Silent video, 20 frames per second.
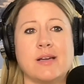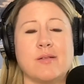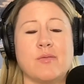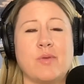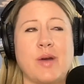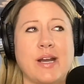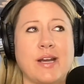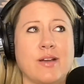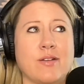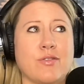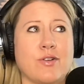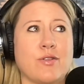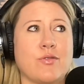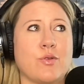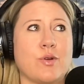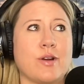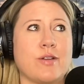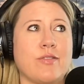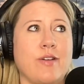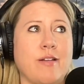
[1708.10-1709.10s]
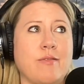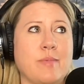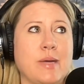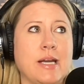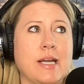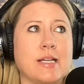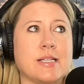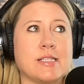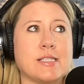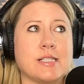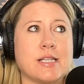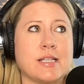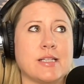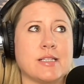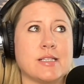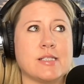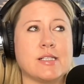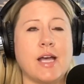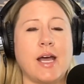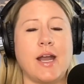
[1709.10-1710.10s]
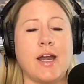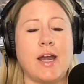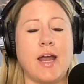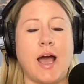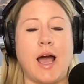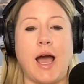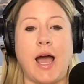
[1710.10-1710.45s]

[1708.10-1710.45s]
waiting for 45 minutes in the sun.